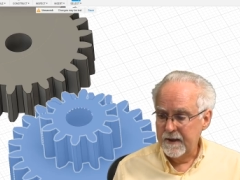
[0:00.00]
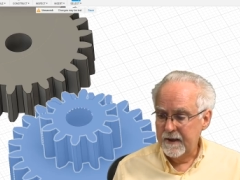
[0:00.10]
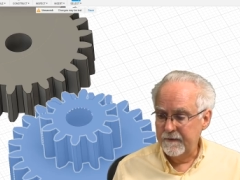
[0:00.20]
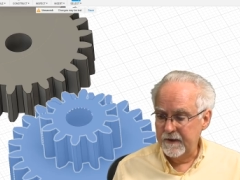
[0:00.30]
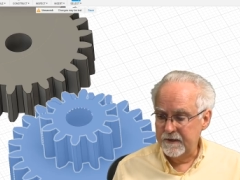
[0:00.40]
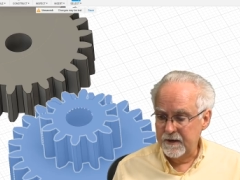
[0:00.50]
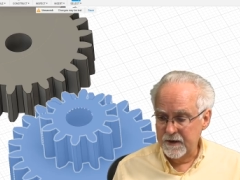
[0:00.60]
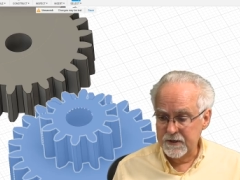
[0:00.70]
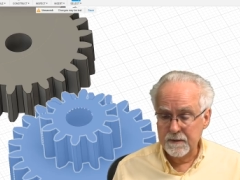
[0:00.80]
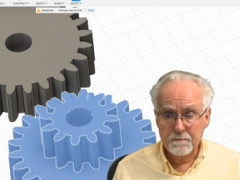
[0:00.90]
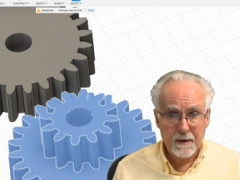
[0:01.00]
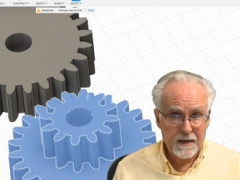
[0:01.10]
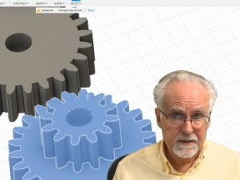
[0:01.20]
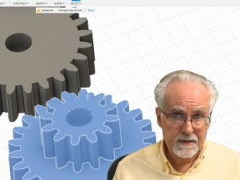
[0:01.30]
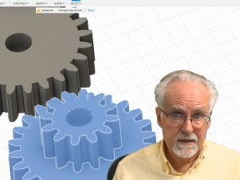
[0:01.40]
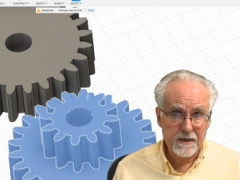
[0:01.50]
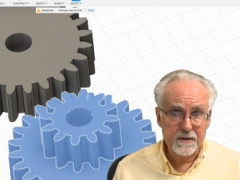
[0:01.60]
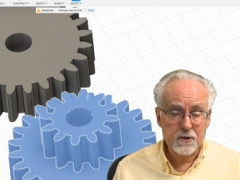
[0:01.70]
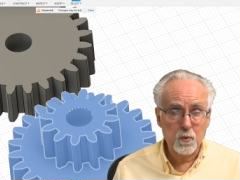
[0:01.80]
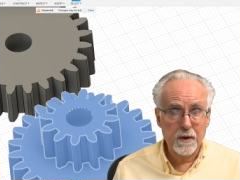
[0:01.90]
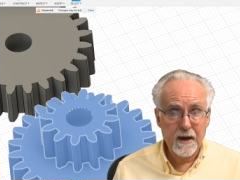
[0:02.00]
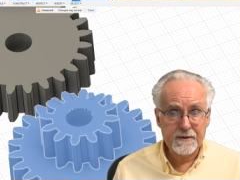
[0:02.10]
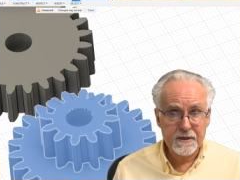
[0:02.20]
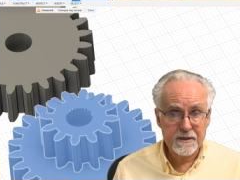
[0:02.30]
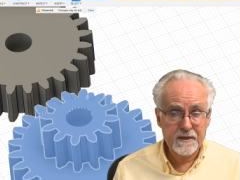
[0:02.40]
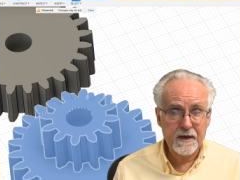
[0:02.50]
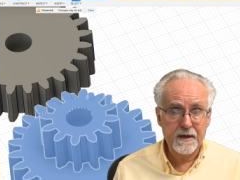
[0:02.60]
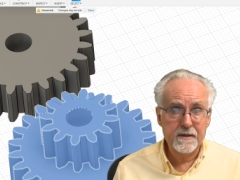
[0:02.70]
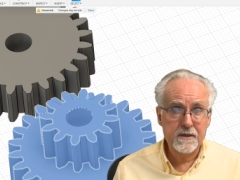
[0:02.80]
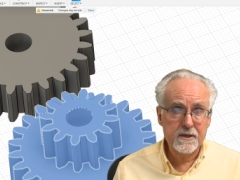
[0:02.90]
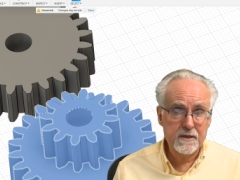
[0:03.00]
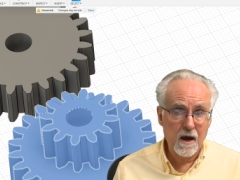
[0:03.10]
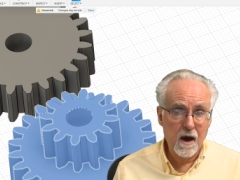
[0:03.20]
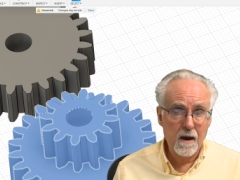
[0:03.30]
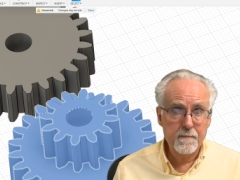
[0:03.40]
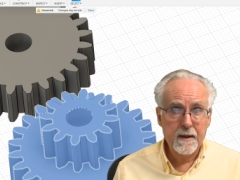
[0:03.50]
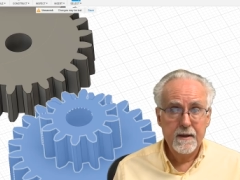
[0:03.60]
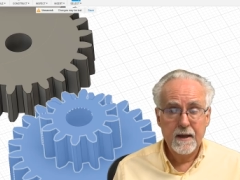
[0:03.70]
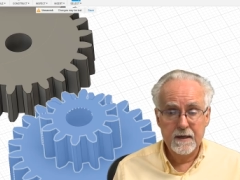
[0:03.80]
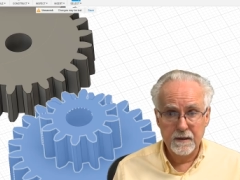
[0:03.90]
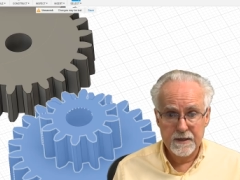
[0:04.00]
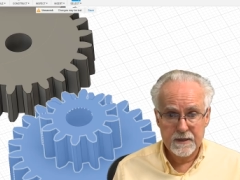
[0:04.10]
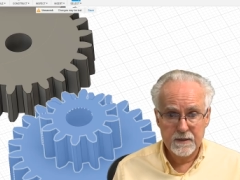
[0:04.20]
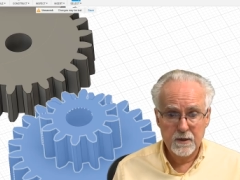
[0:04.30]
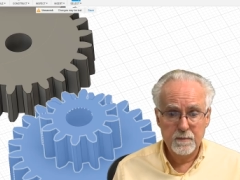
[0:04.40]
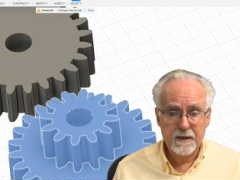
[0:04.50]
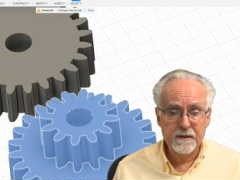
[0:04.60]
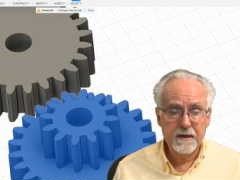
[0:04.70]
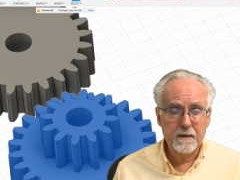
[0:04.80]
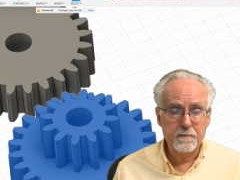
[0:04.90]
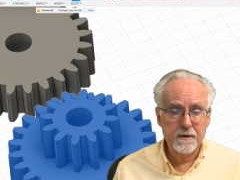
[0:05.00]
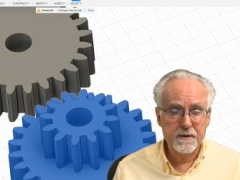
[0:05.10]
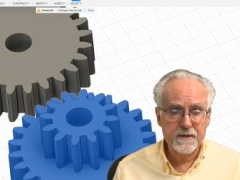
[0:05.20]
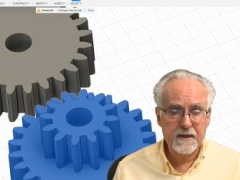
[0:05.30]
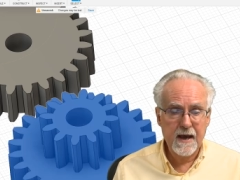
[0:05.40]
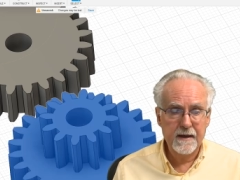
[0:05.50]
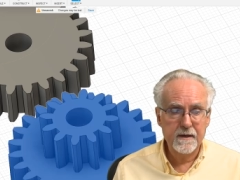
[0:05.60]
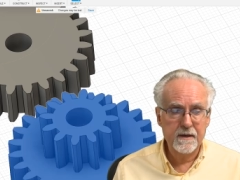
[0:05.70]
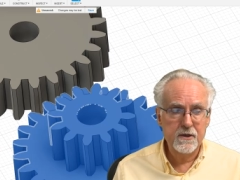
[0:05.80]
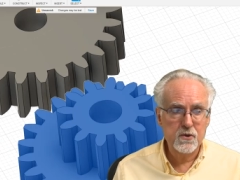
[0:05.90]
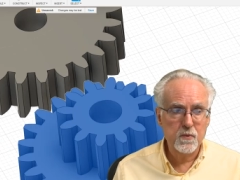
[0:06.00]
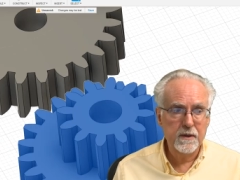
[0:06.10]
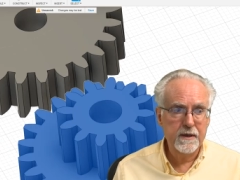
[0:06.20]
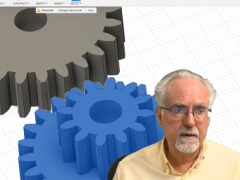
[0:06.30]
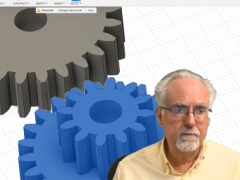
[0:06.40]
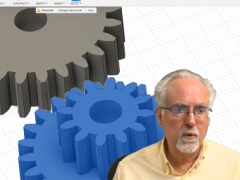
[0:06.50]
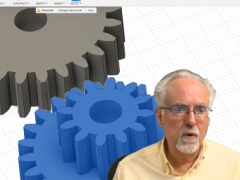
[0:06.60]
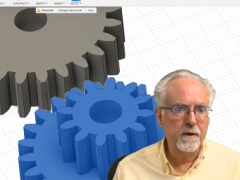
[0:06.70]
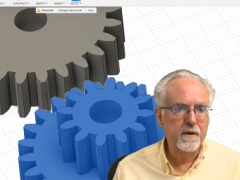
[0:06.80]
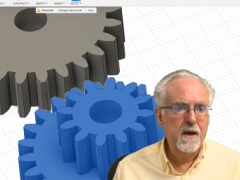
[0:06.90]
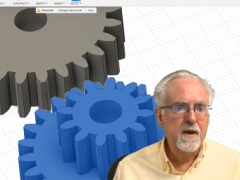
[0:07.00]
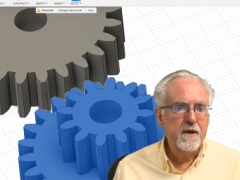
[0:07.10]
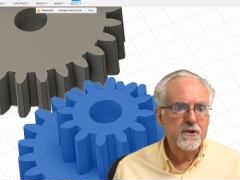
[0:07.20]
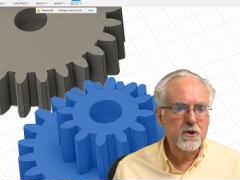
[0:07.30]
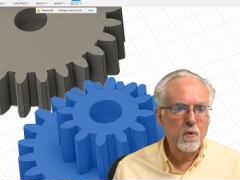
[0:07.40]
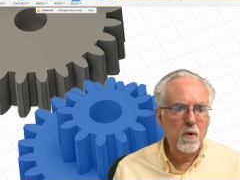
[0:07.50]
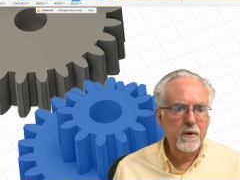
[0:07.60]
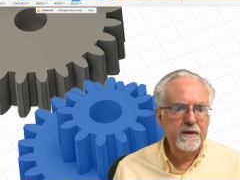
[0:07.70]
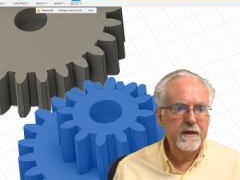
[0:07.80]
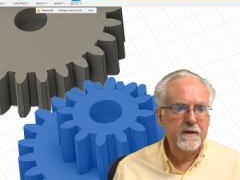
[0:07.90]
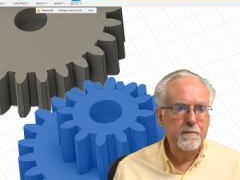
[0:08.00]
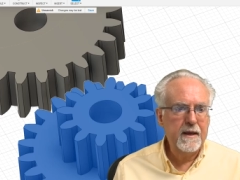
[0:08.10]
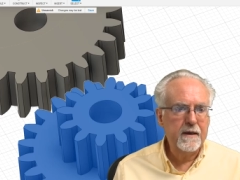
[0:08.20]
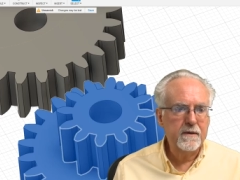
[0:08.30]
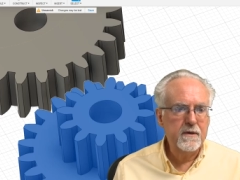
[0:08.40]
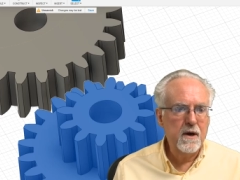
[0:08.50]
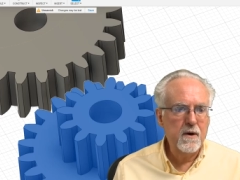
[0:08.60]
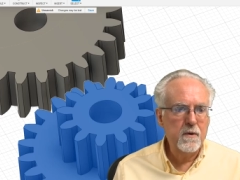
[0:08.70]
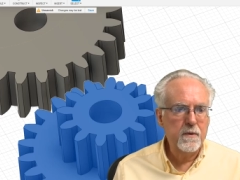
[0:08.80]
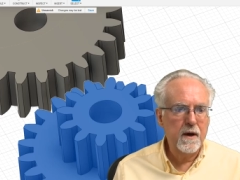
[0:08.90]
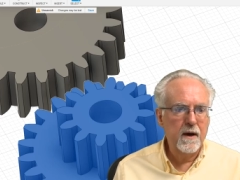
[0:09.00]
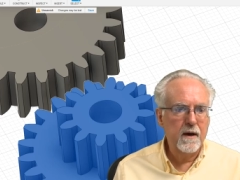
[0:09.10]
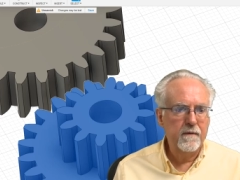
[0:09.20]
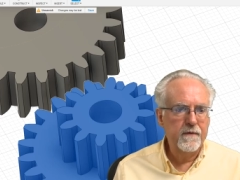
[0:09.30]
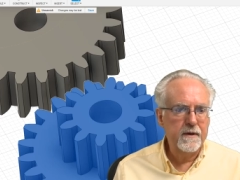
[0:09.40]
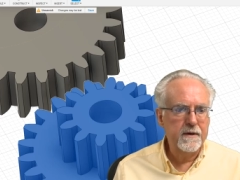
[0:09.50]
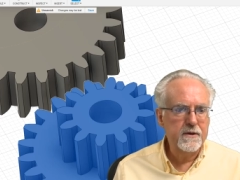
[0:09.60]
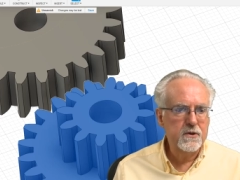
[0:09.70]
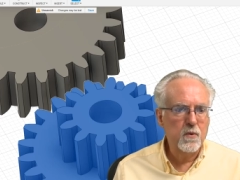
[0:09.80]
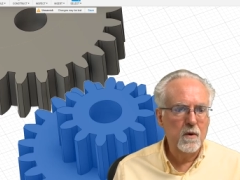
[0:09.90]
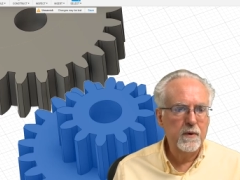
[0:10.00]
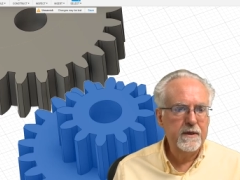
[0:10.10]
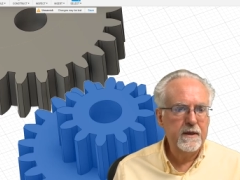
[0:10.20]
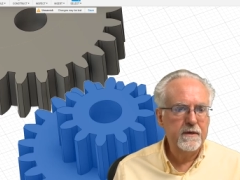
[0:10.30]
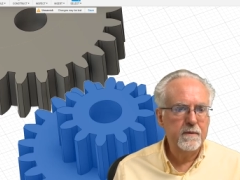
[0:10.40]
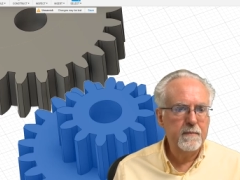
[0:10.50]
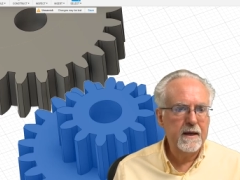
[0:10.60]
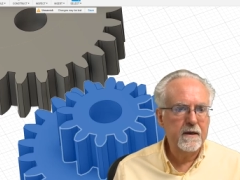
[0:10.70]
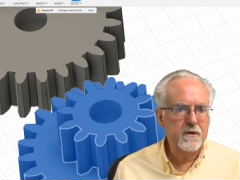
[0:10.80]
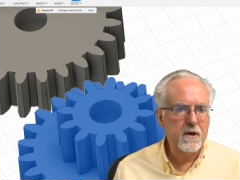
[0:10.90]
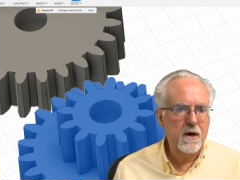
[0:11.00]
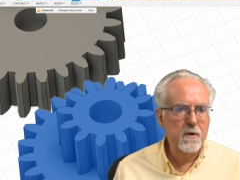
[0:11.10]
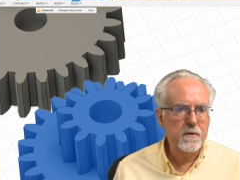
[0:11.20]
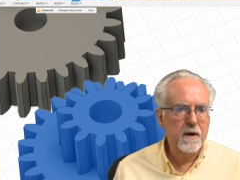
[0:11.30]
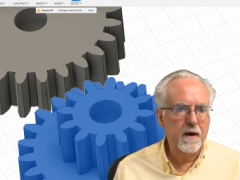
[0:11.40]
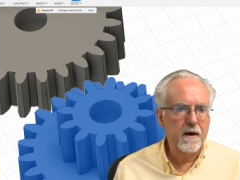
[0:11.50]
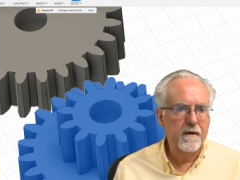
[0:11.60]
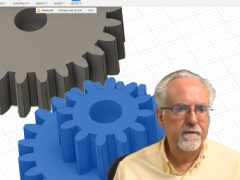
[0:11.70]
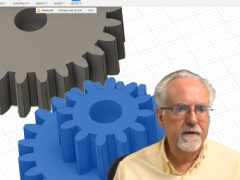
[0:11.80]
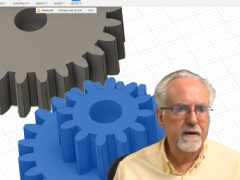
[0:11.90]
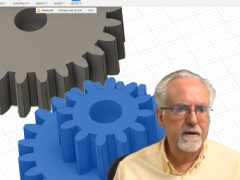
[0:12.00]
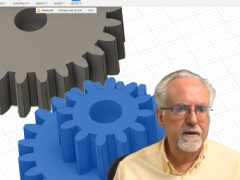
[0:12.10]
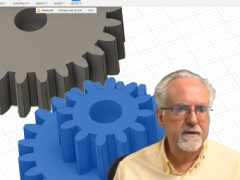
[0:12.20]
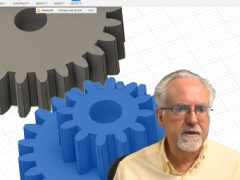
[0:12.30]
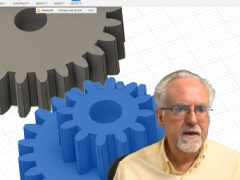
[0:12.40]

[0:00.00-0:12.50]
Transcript: If it doesn't make sense, what I just said, stop and listen to me again because that is really important. So what we need to make note of is, what we need to make note of is